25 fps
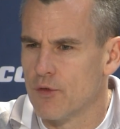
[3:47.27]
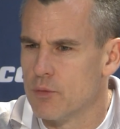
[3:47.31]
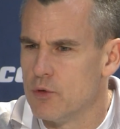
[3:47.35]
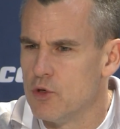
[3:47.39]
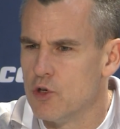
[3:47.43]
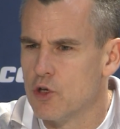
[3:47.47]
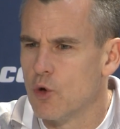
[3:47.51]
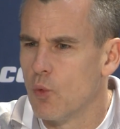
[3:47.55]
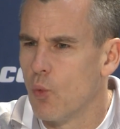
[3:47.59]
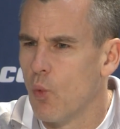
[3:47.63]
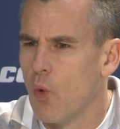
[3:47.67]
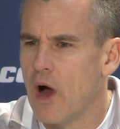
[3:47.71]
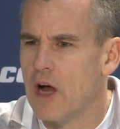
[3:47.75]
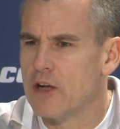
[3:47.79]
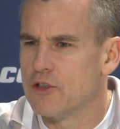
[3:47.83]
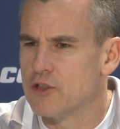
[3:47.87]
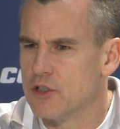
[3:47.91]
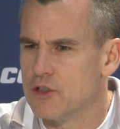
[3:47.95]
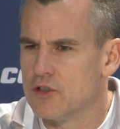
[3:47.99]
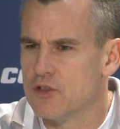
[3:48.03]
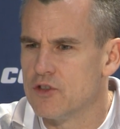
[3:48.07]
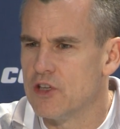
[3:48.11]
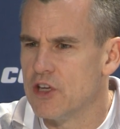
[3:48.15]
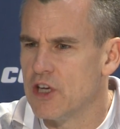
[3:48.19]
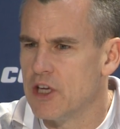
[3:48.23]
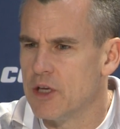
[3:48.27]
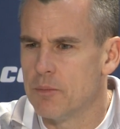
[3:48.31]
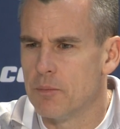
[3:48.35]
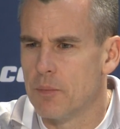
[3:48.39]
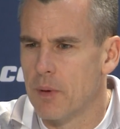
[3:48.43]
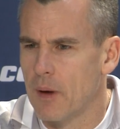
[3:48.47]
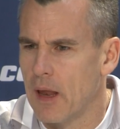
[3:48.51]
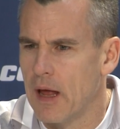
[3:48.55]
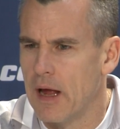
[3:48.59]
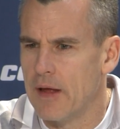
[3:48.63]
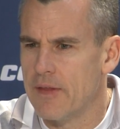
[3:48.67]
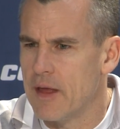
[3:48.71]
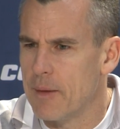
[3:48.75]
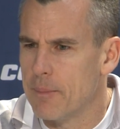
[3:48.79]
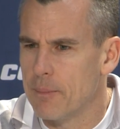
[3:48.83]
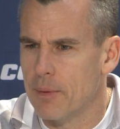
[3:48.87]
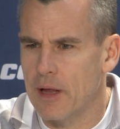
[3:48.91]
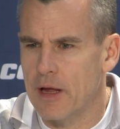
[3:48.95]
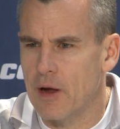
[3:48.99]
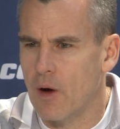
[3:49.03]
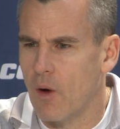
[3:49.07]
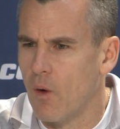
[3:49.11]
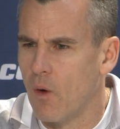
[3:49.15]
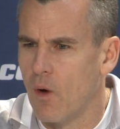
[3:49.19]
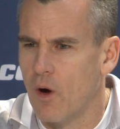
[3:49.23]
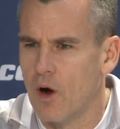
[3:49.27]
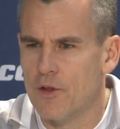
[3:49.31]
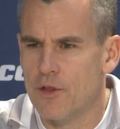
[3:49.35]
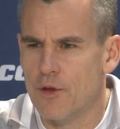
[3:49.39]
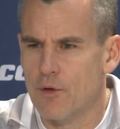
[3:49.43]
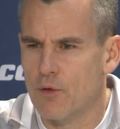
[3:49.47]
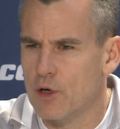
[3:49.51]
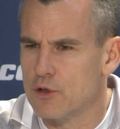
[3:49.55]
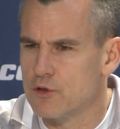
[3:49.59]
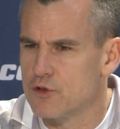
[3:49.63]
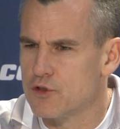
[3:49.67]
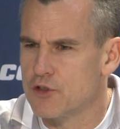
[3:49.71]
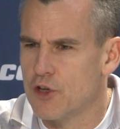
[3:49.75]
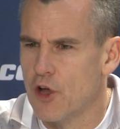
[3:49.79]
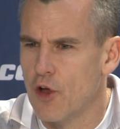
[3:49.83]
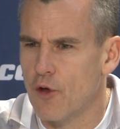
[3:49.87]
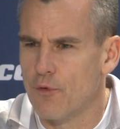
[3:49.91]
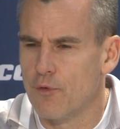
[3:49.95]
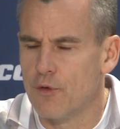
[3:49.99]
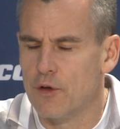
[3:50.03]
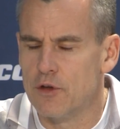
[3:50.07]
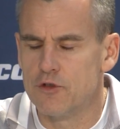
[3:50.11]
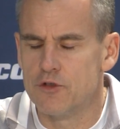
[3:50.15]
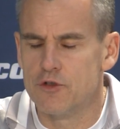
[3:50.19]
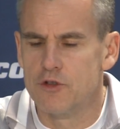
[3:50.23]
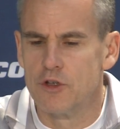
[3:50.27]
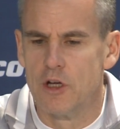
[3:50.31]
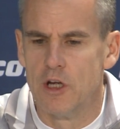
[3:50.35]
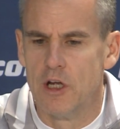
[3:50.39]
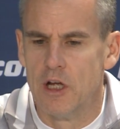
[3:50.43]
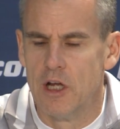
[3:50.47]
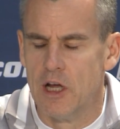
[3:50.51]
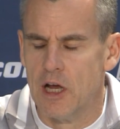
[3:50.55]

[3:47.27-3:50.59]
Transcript: I mean, you can watch his team play. They play hard. They're unselfish.